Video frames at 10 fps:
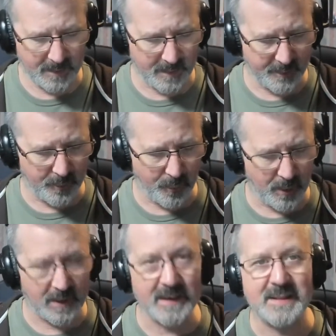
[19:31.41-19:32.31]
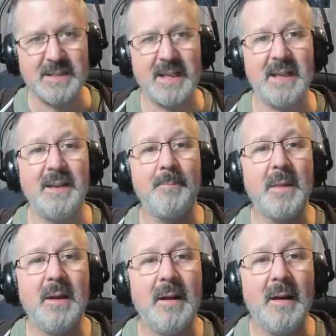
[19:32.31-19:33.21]
the quality
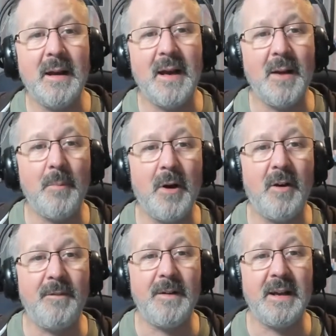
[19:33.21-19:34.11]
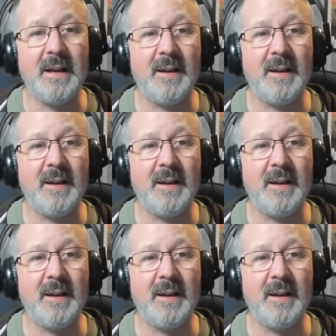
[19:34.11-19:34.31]
um, of it.